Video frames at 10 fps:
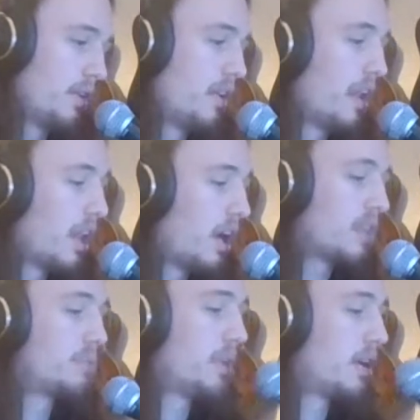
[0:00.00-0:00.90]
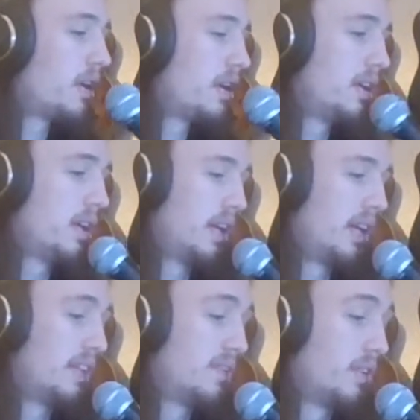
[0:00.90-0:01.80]
the last bar
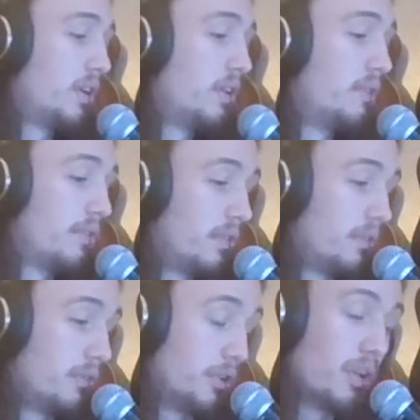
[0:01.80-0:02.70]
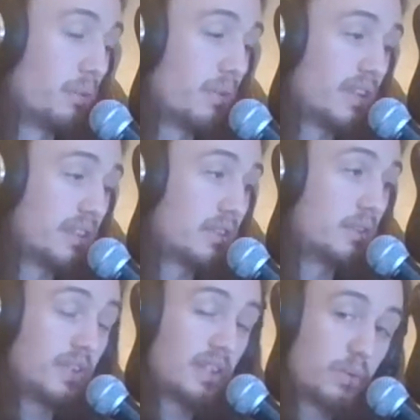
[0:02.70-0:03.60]
is full of, you should know what these are
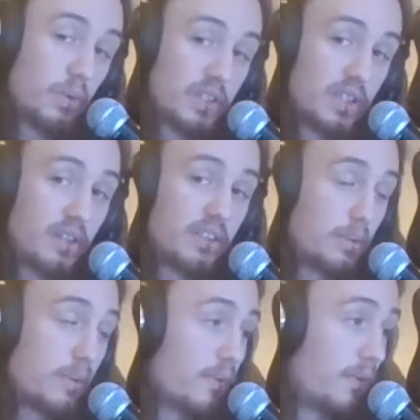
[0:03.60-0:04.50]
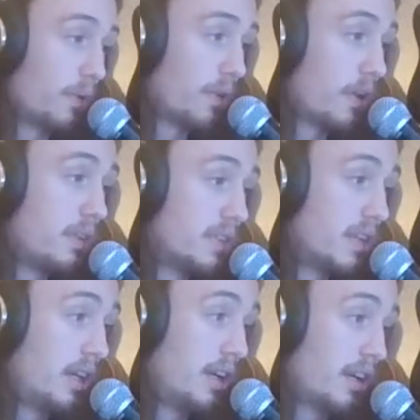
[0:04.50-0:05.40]
called, these quarter notes. We've got 4 of those
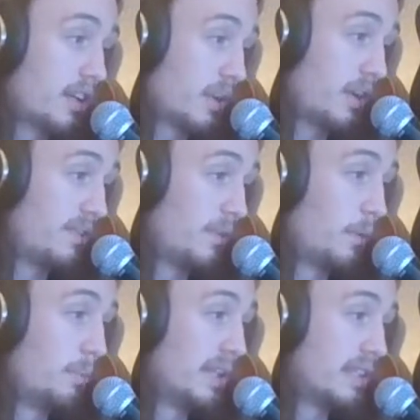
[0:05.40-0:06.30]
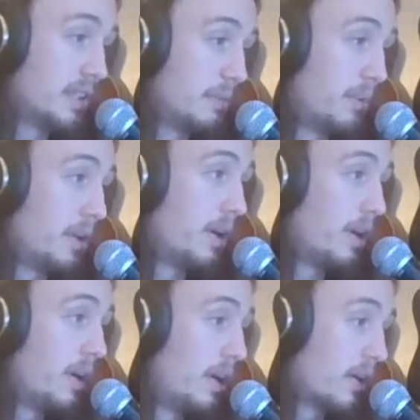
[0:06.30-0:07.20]
because we have 4 beats in a bar.
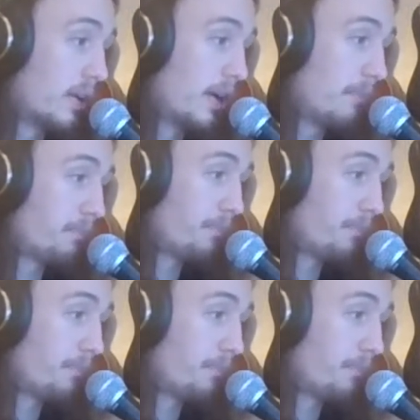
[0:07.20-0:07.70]
Okay?